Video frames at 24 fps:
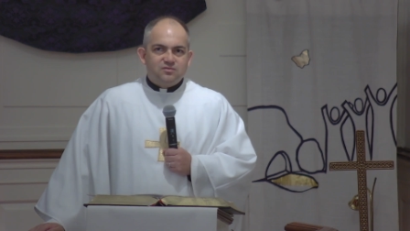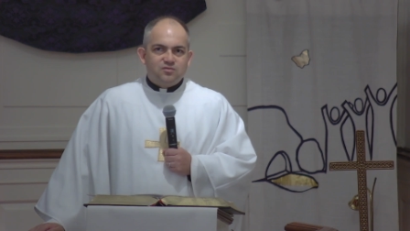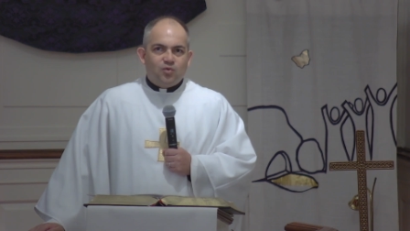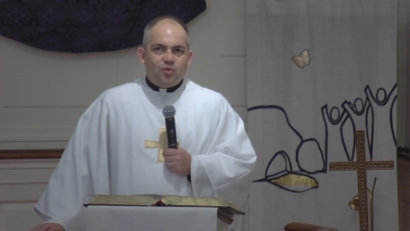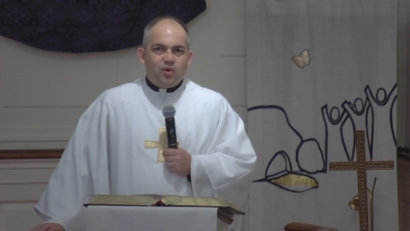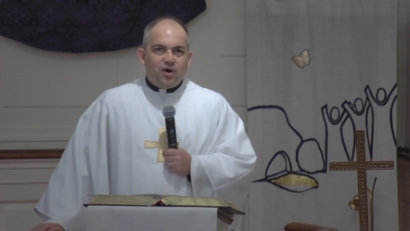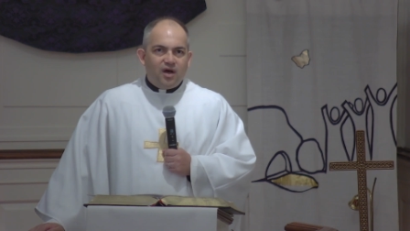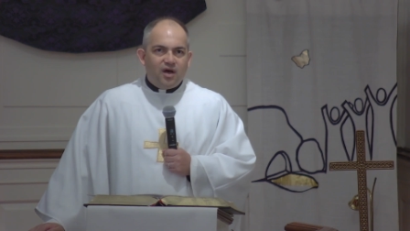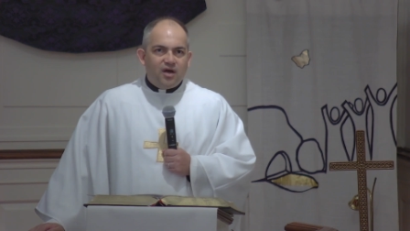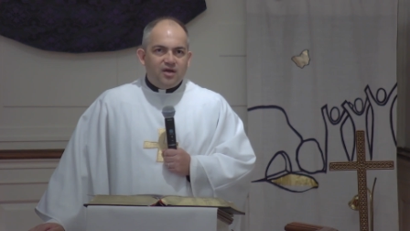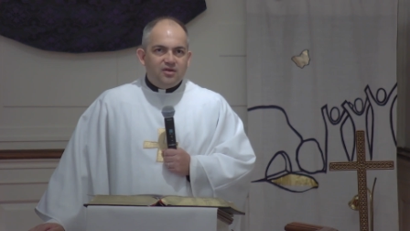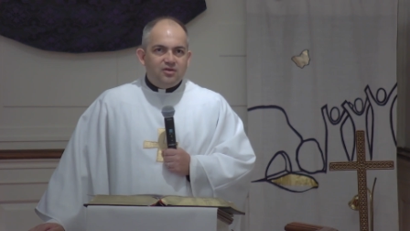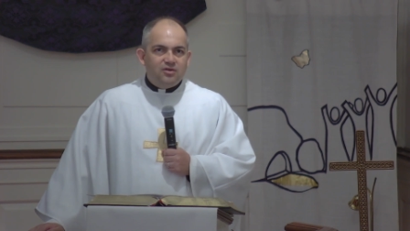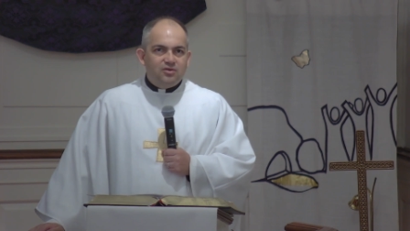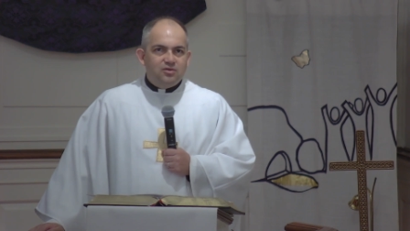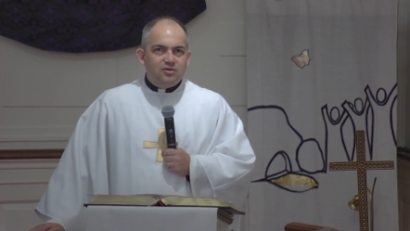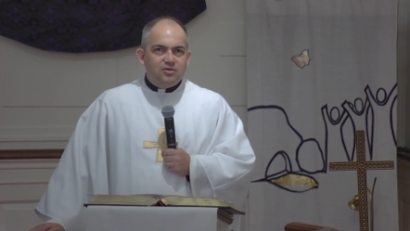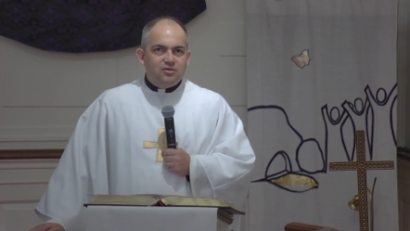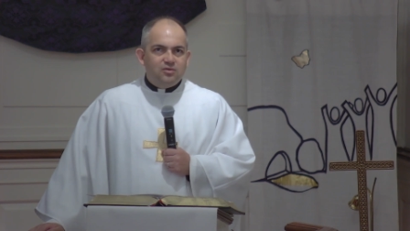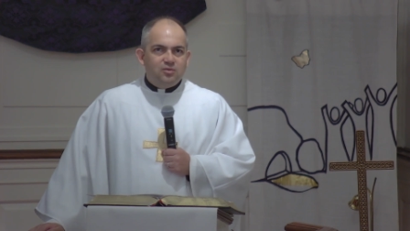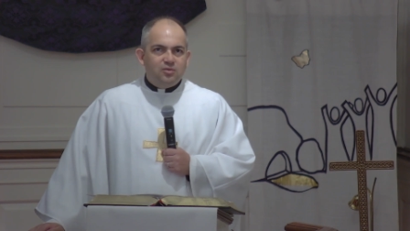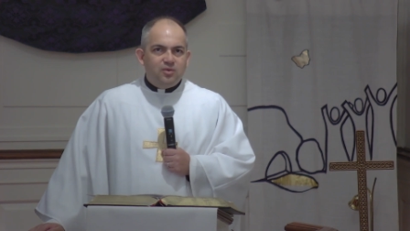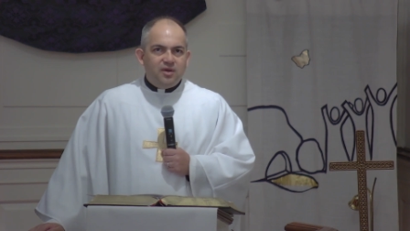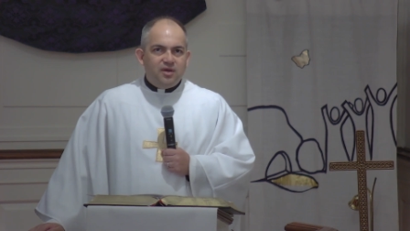Why
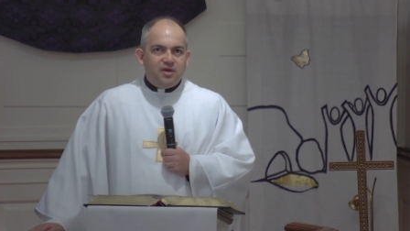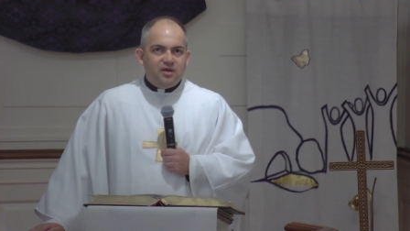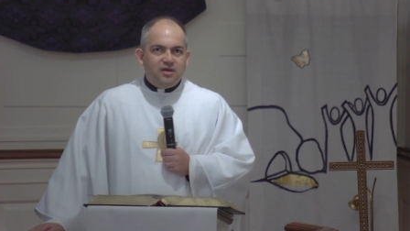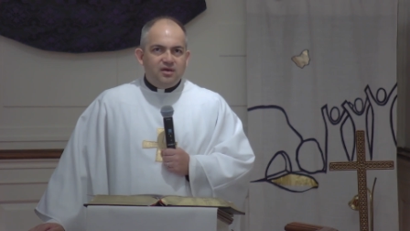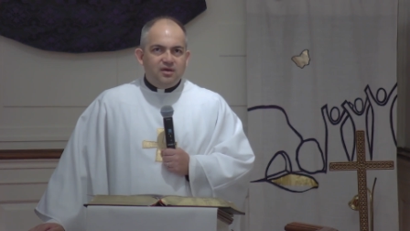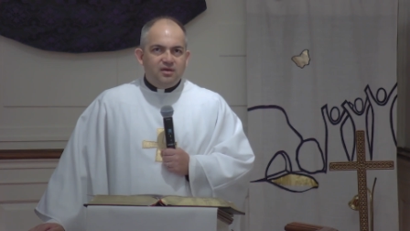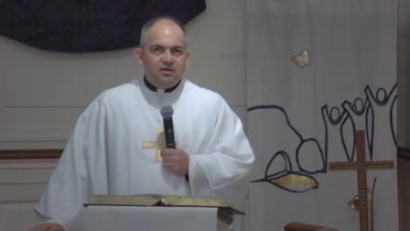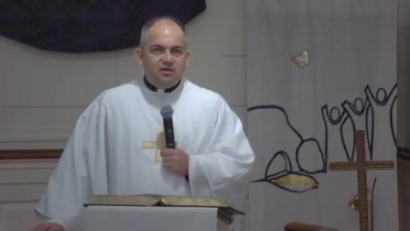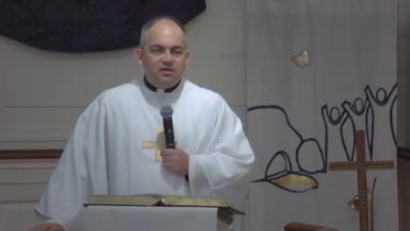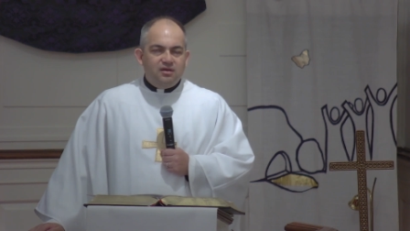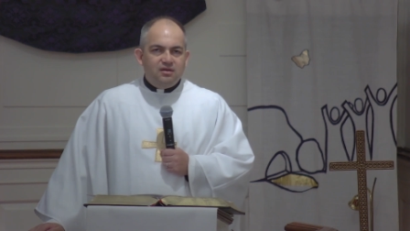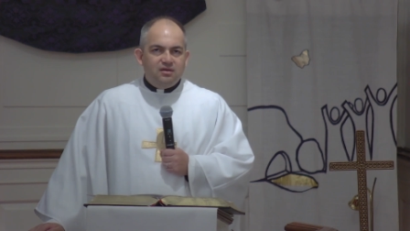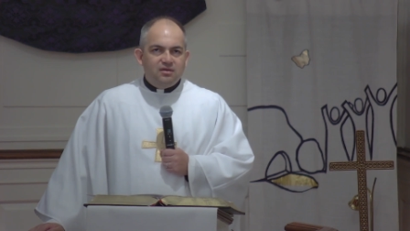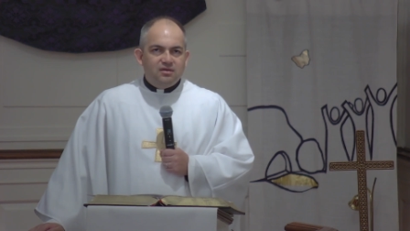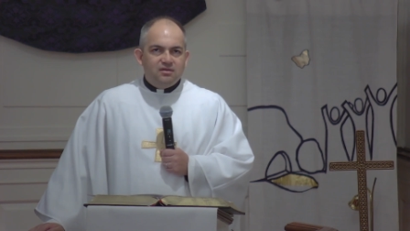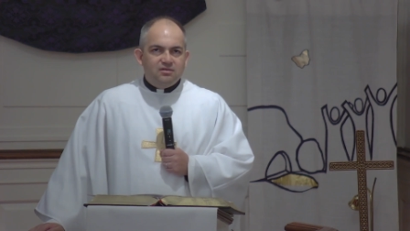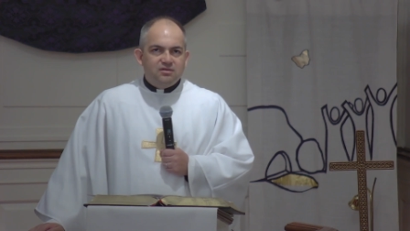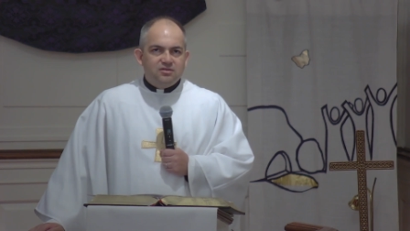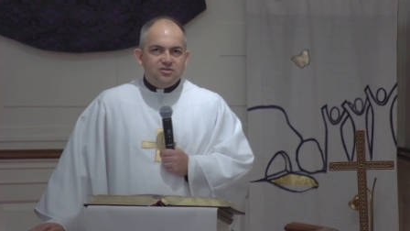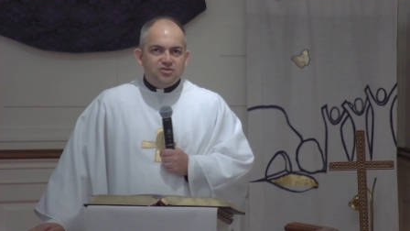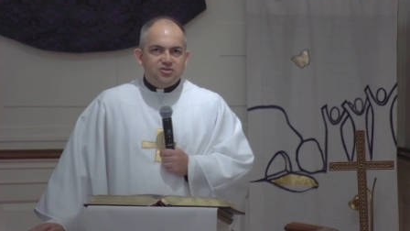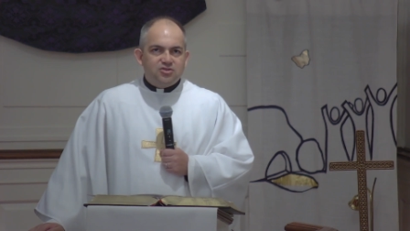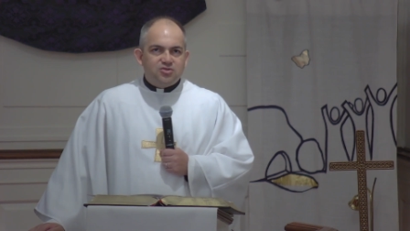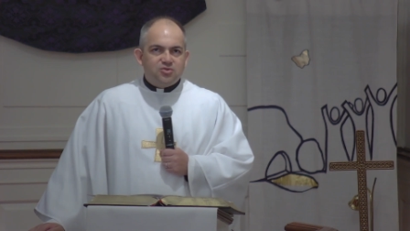do we
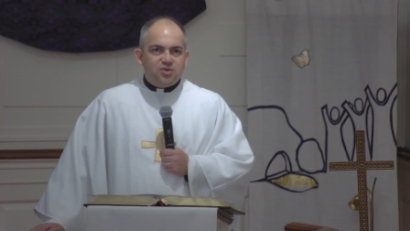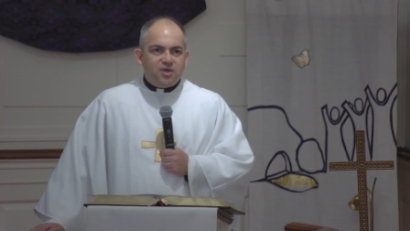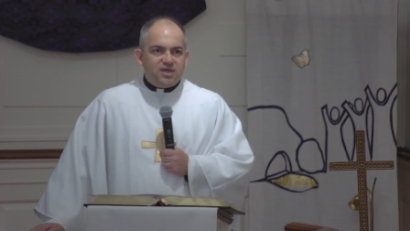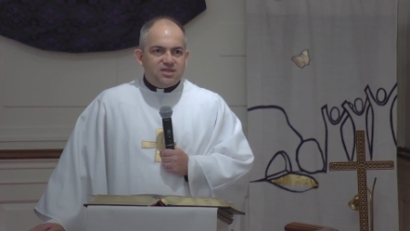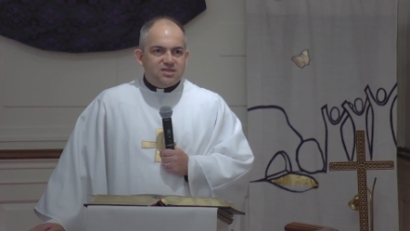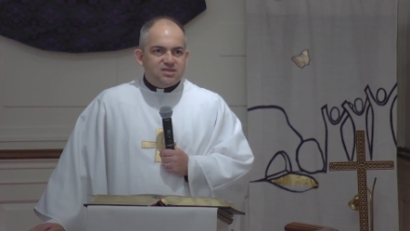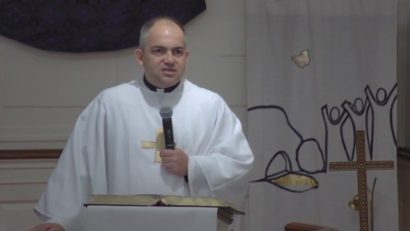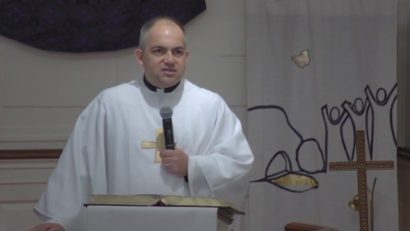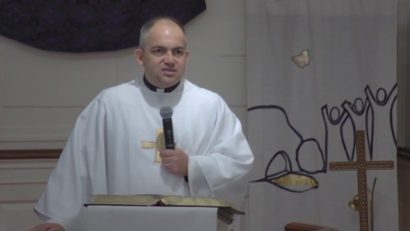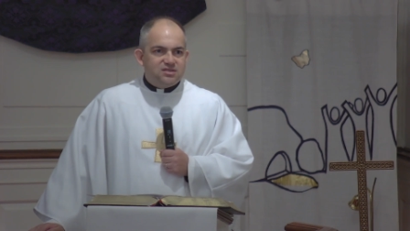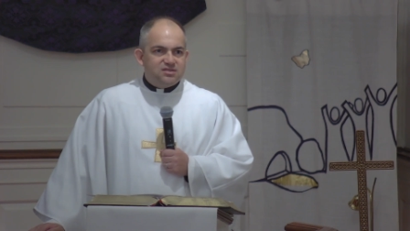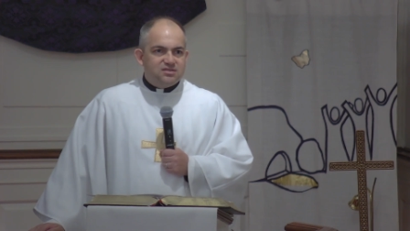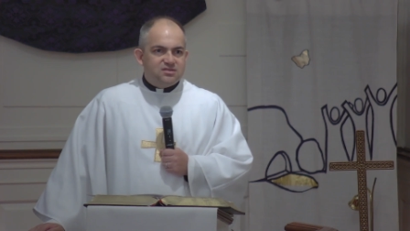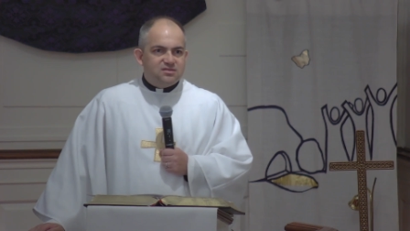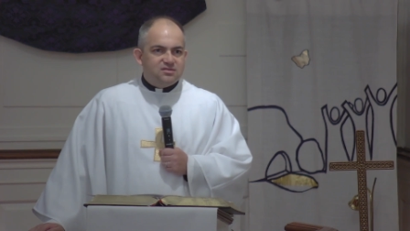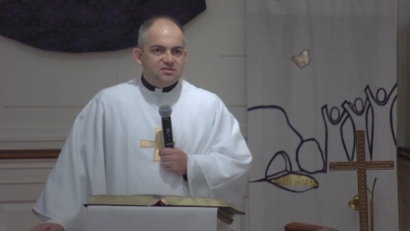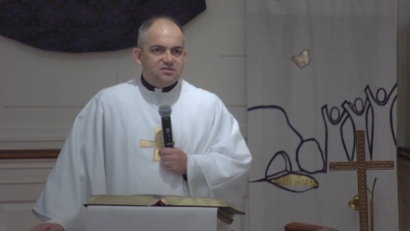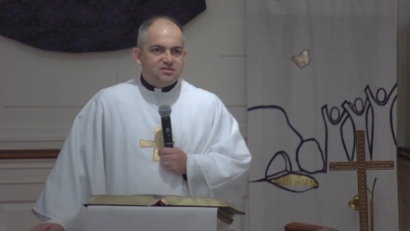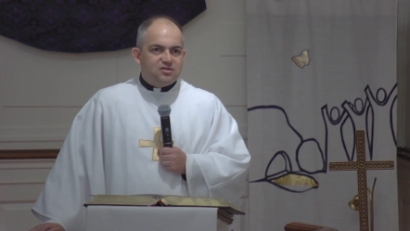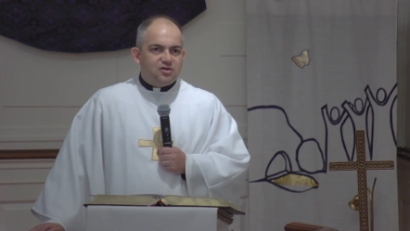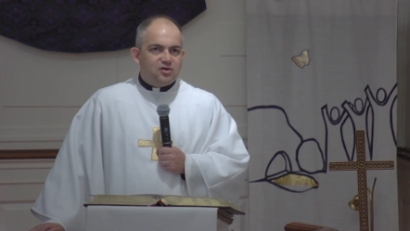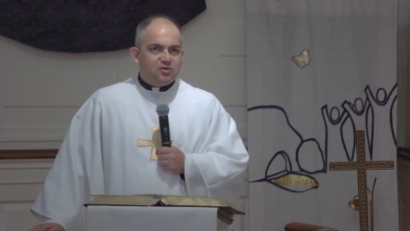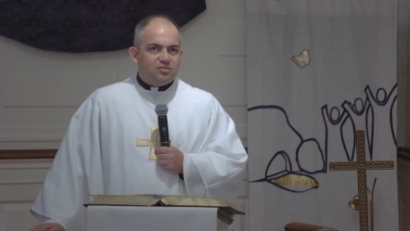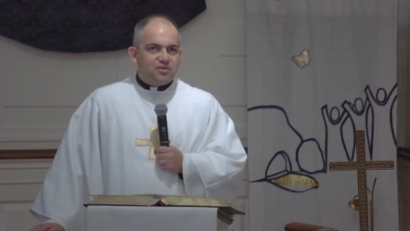stress
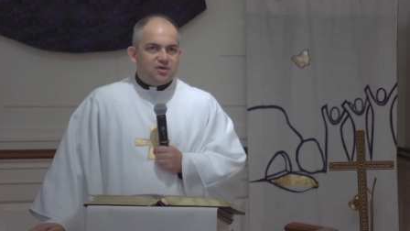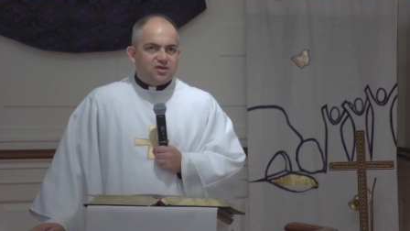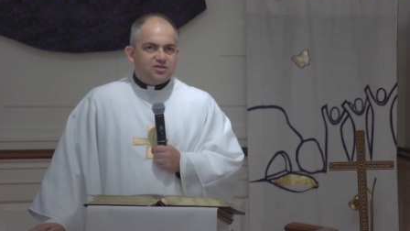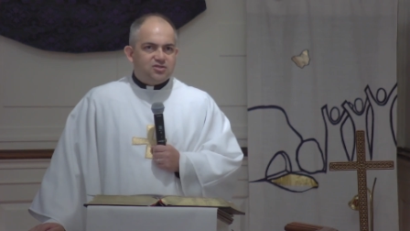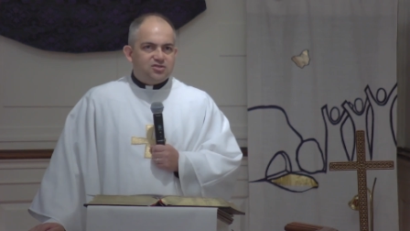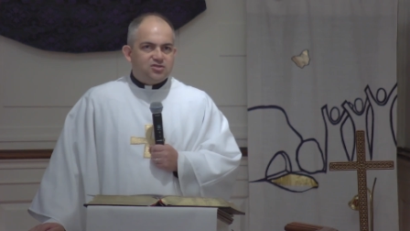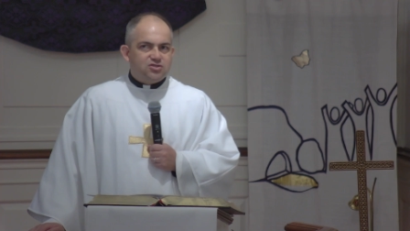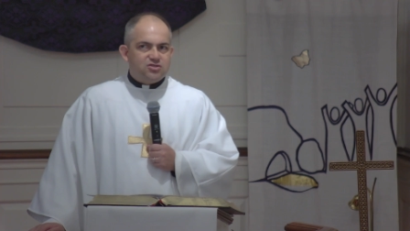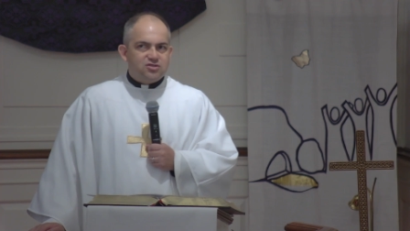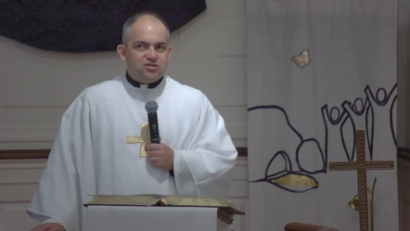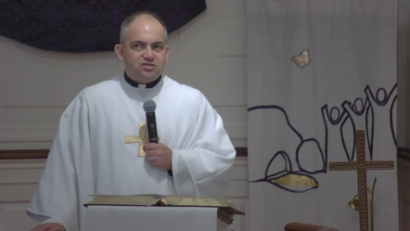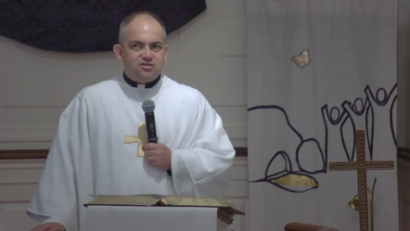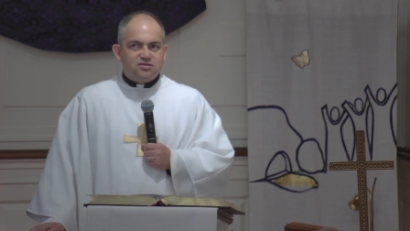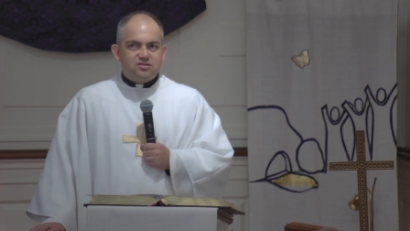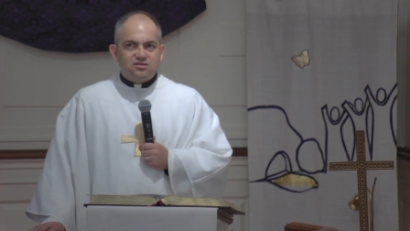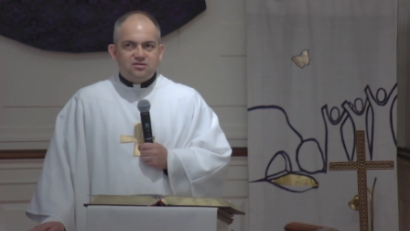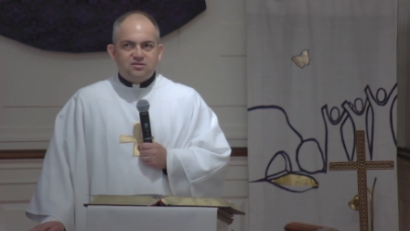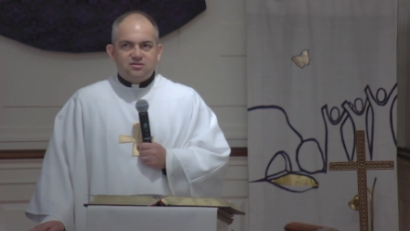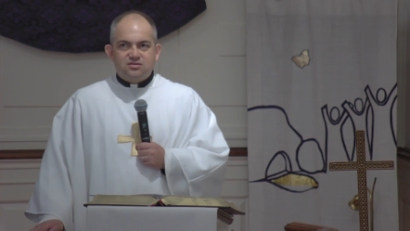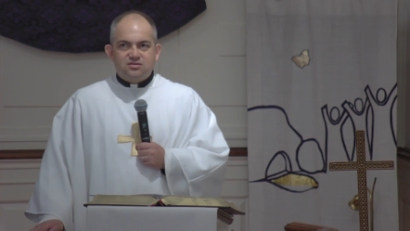so much?